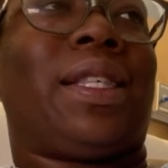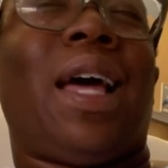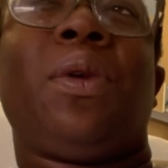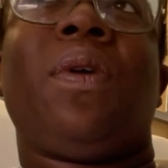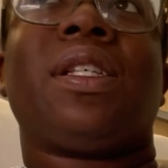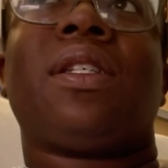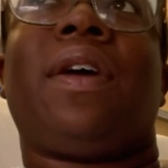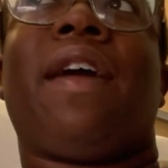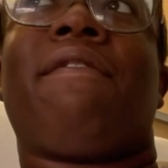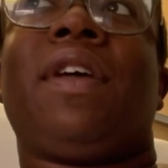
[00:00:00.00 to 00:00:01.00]
I knew I still
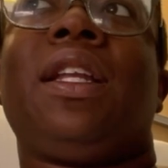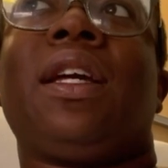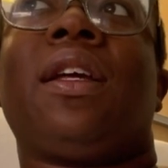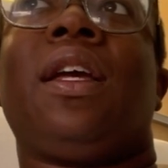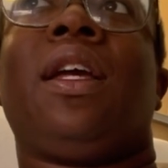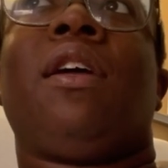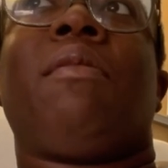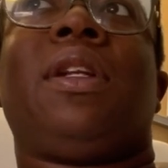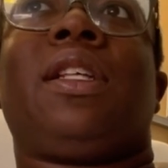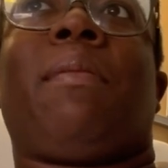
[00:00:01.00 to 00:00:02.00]
had feeling,
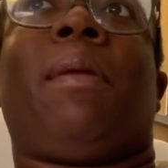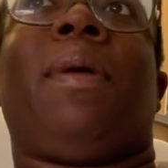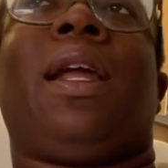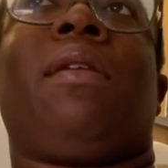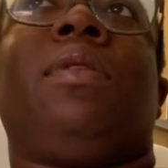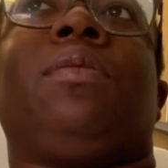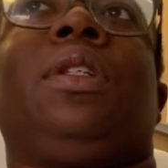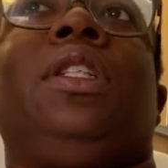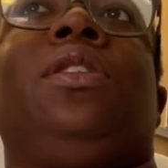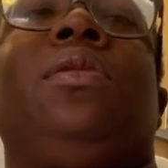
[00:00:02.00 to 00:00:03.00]
but it's like my body was
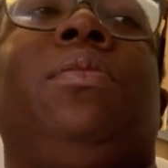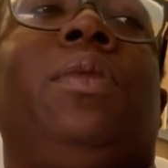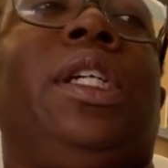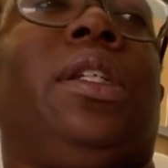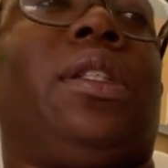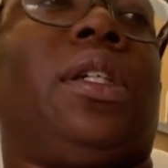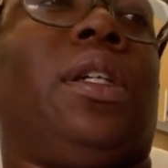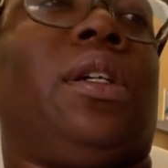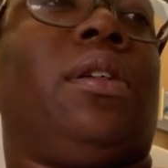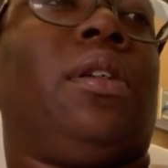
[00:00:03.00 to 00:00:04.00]
really too weak
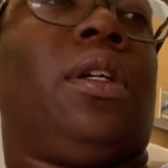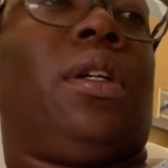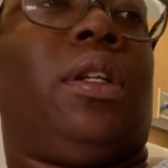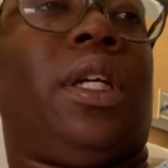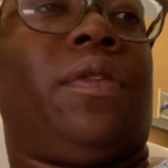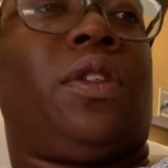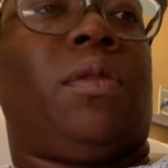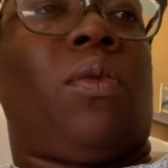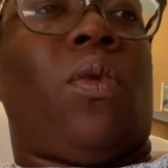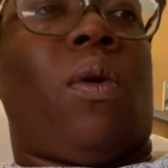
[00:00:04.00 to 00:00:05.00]
to lift
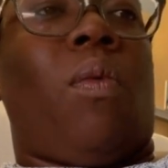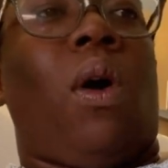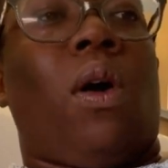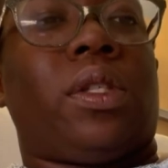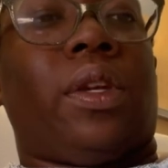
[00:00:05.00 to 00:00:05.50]
them or walk.